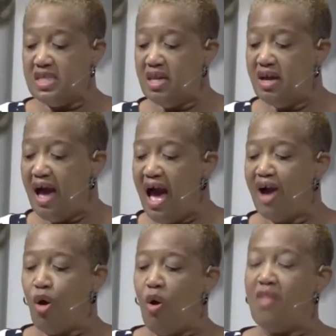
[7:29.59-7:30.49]

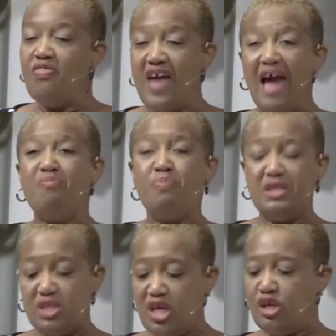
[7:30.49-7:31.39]
synagogue on that
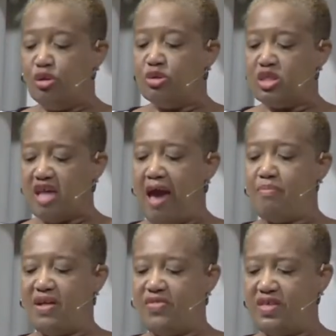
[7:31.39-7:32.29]
particular
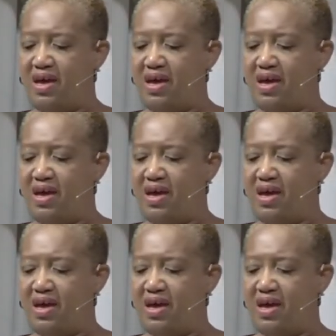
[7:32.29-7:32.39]
Sabbath.